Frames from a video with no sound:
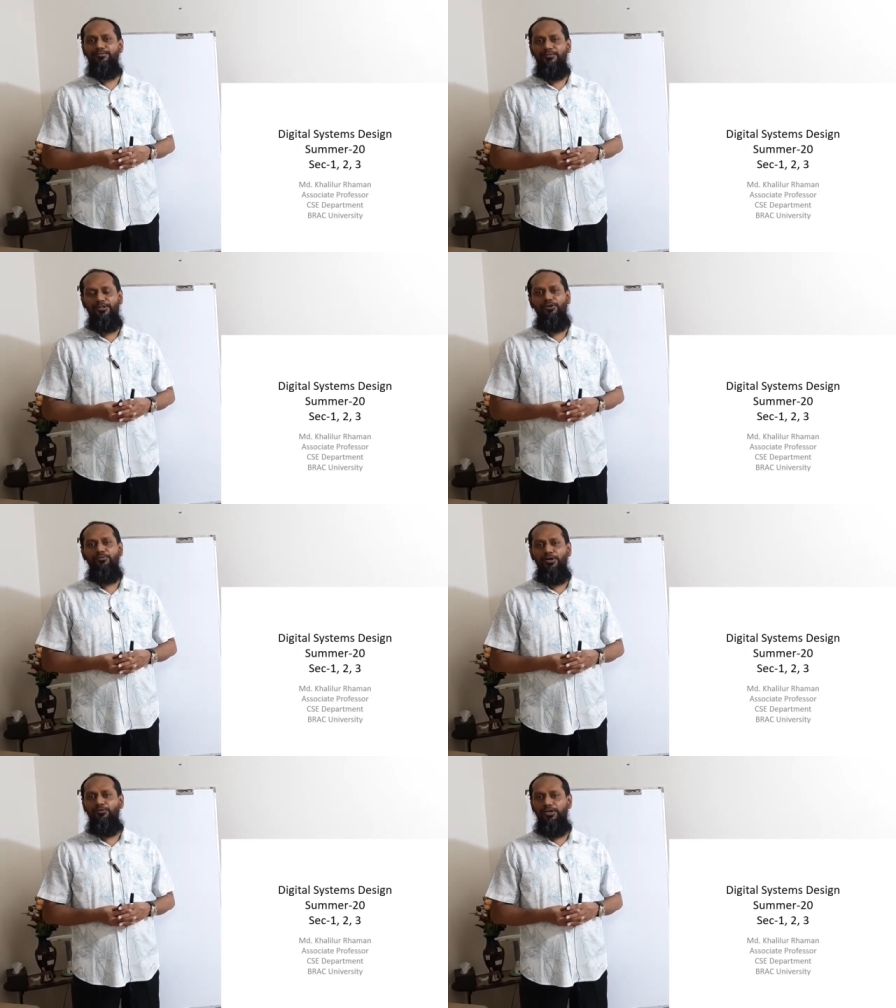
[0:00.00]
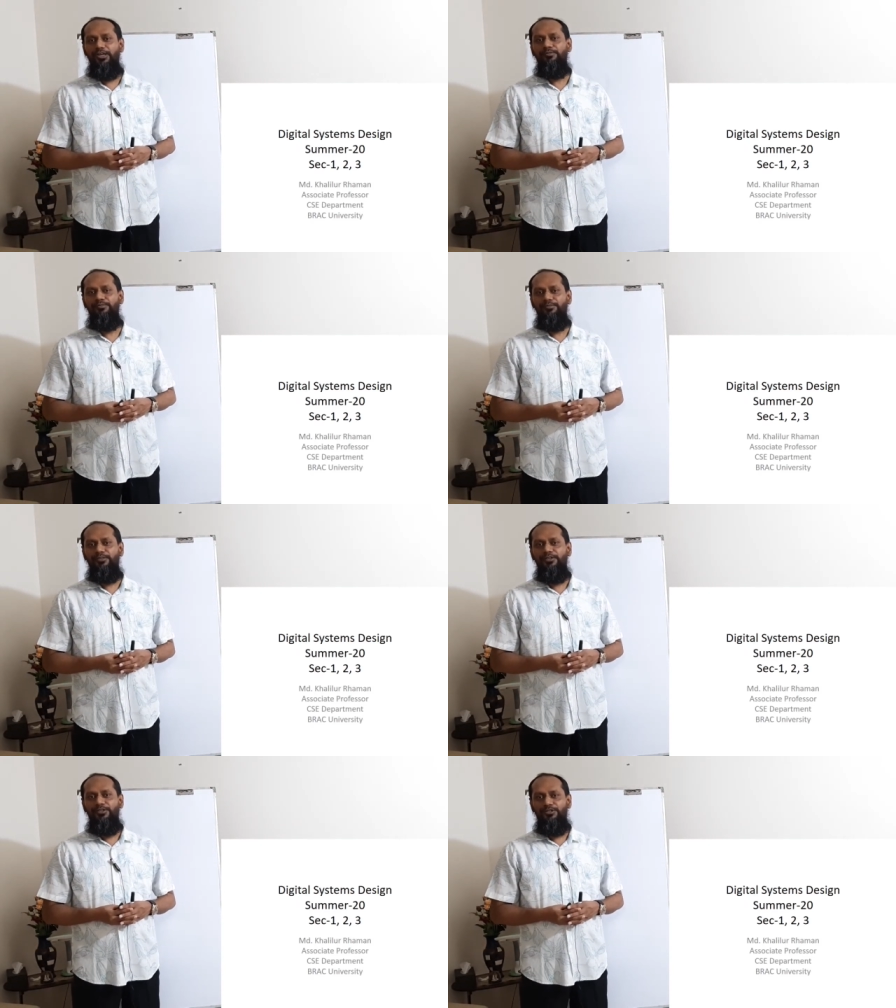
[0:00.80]
in normal way.
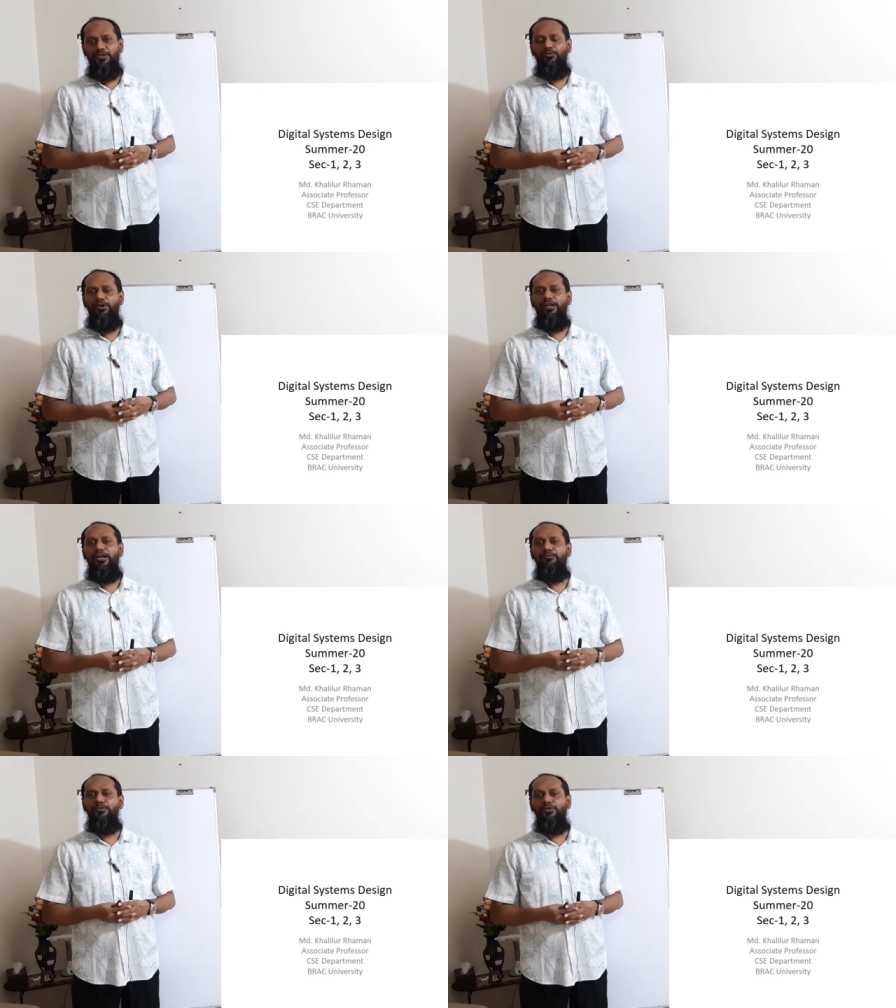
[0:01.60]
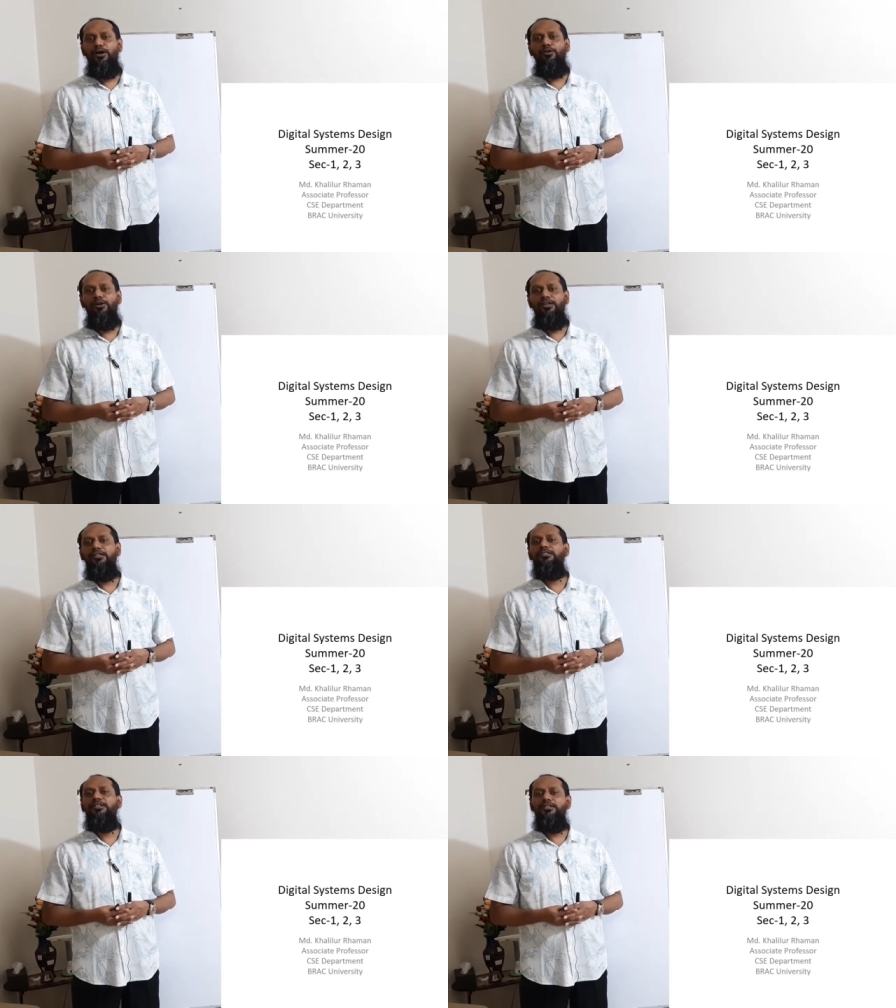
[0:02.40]
So welcome to our
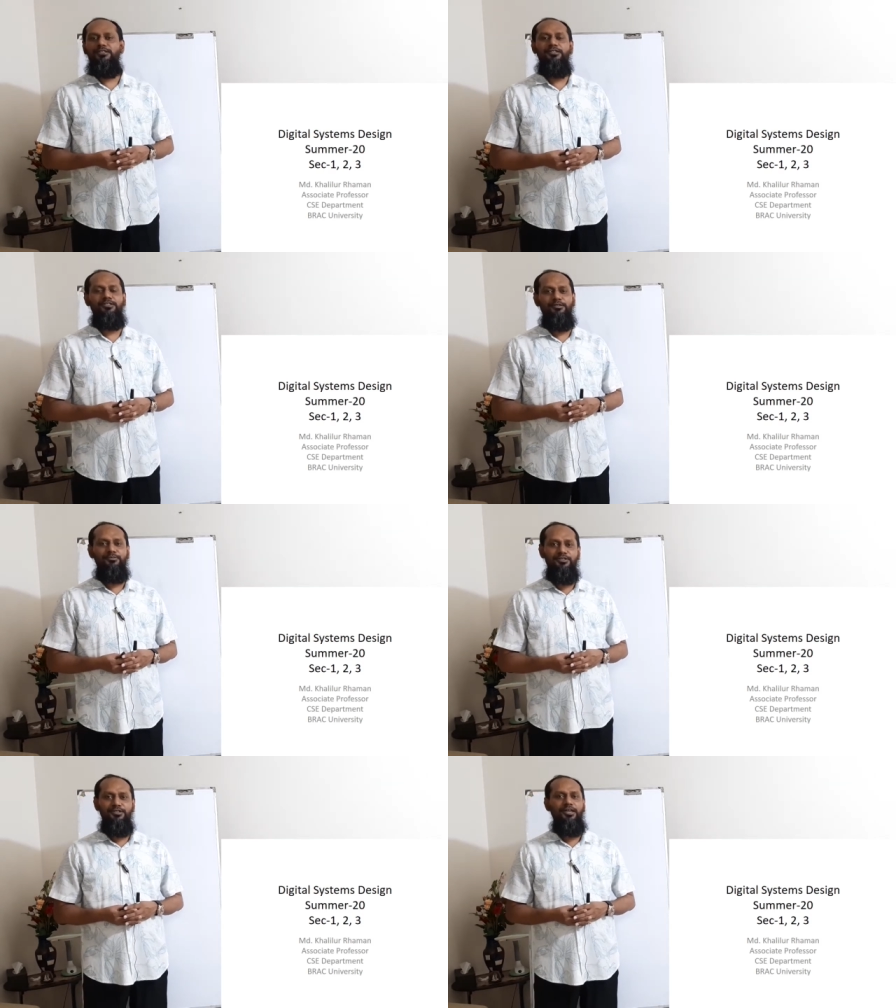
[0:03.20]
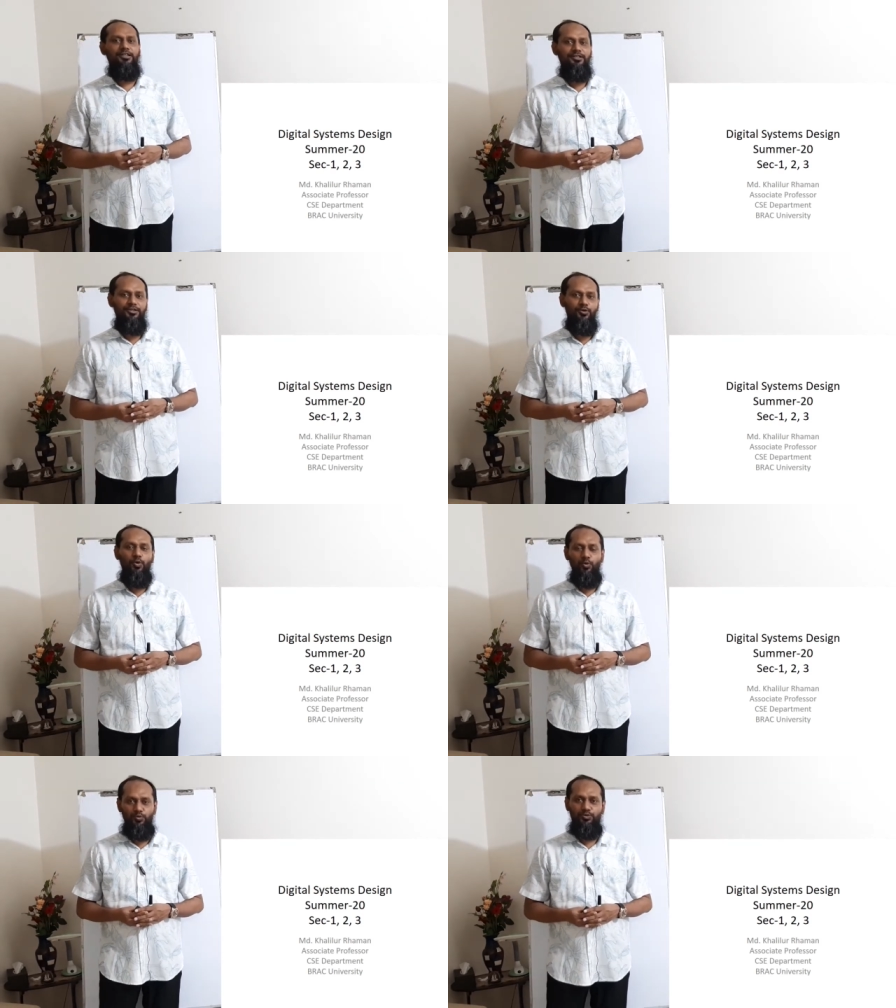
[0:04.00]
digital system design
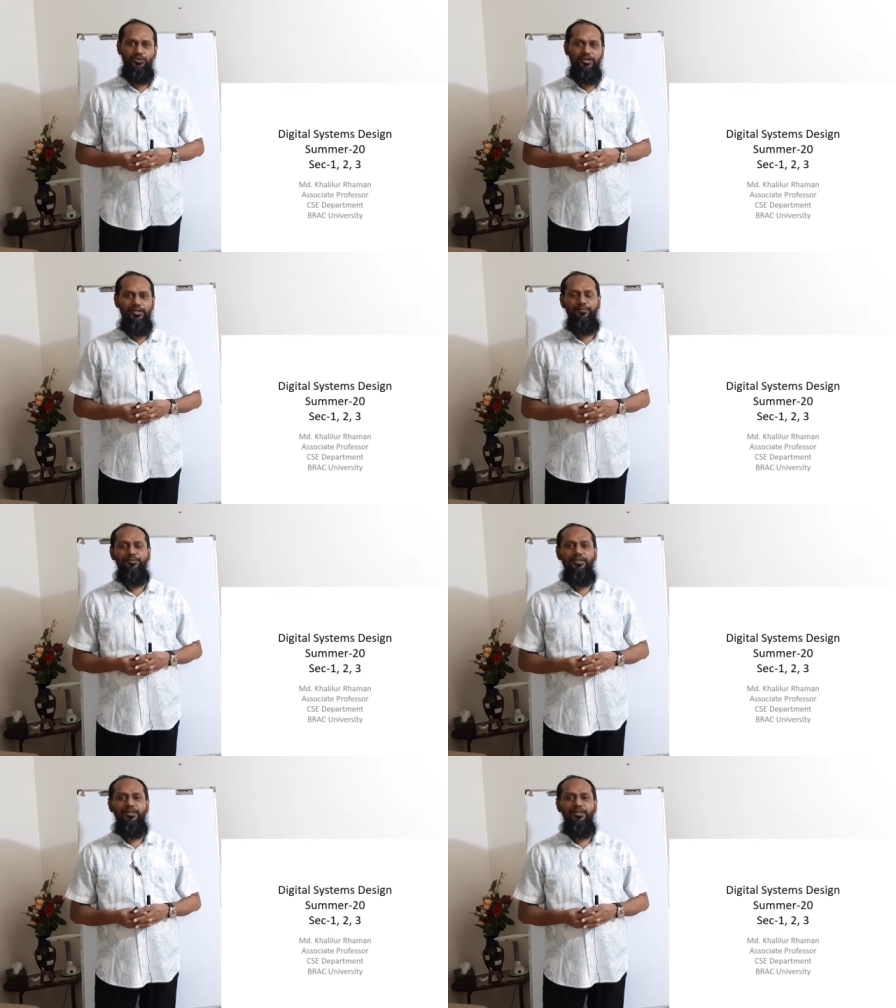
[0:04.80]
course. Okay,